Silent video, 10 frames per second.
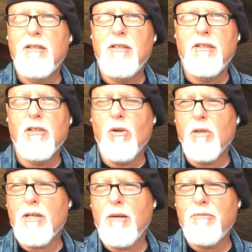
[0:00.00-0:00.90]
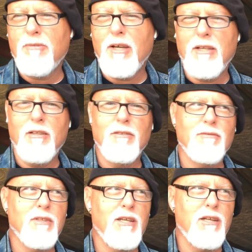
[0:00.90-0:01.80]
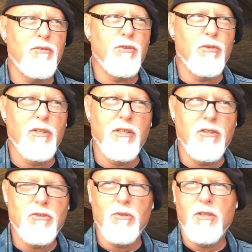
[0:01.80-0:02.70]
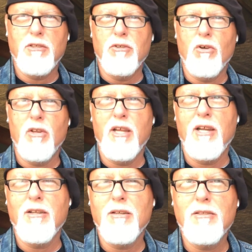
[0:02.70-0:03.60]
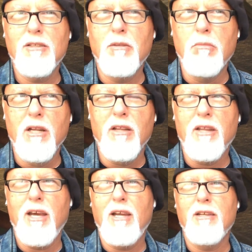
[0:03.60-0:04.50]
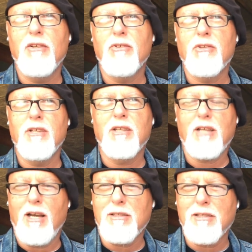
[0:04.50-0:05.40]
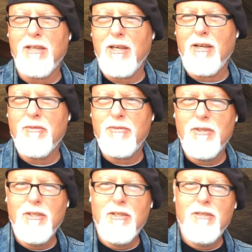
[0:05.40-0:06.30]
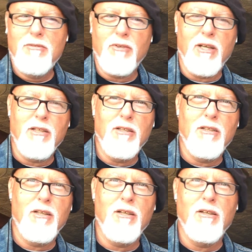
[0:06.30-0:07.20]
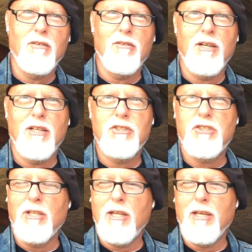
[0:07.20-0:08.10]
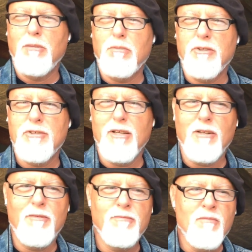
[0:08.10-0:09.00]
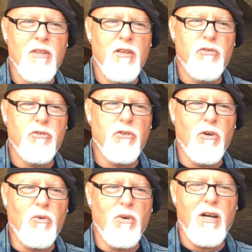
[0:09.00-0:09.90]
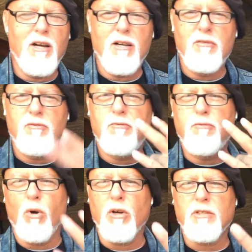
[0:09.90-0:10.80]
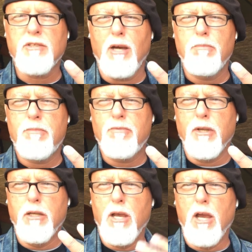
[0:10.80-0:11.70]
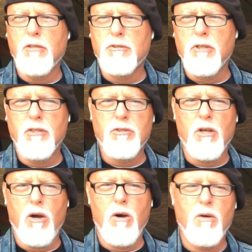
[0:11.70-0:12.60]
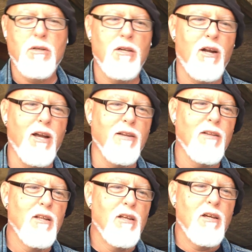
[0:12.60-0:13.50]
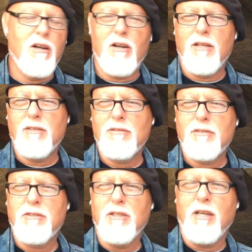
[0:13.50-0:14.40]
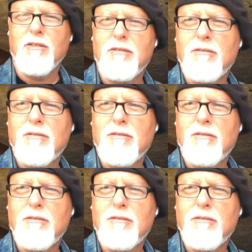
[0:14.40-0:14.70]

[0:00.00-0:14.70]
in the Gold Cup final. And if you're really into it, you know that at the middle of that is the CONCACAF final of Chile and Brazil. So forks up, Phoenix, let's go. All right. See you guys.